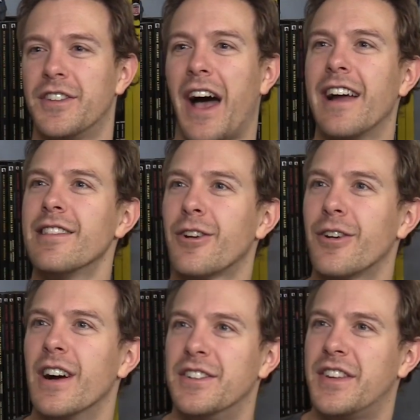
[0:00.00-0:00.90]

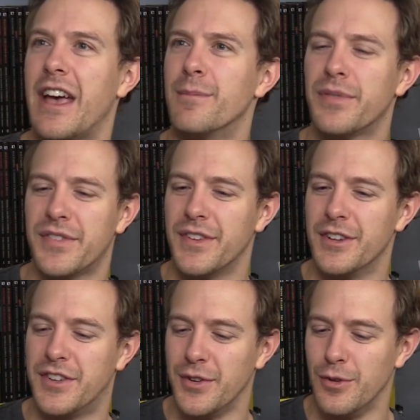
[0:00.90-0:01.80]
Tyler attempts
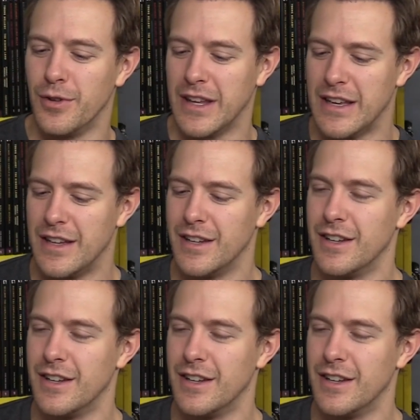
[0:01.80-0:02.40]
to get